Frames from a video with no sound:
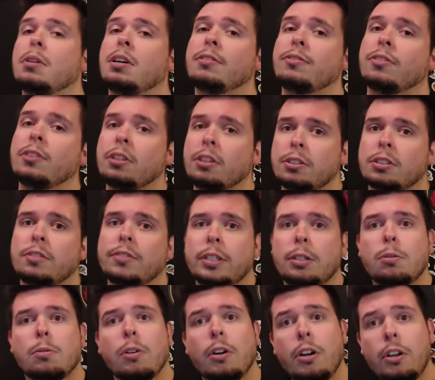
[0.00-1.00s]
But for those
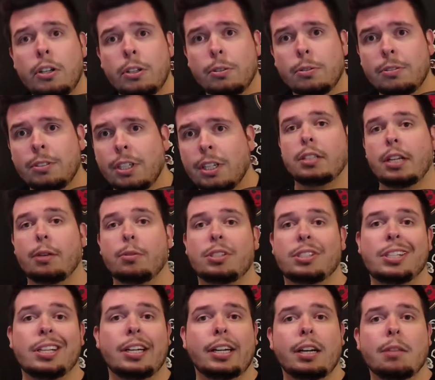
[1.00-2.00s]
of you who are new, see, I
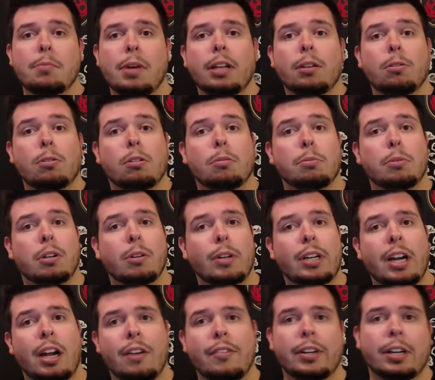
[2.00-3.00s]
was sitting in my local
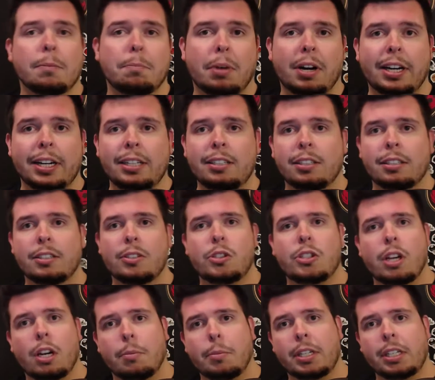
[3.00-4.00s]
brewery having a pint, and
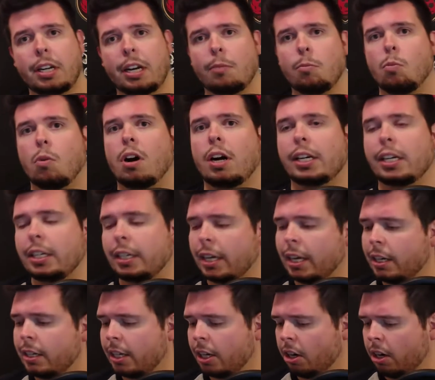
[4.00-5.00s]
this gentleman came walking
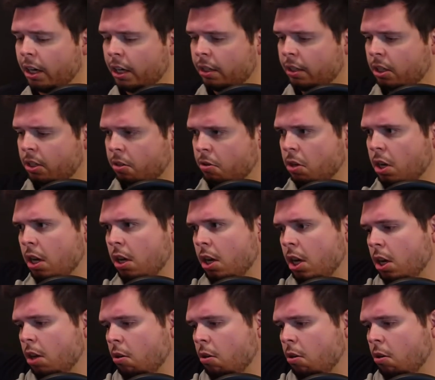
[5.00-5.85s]
in carrying this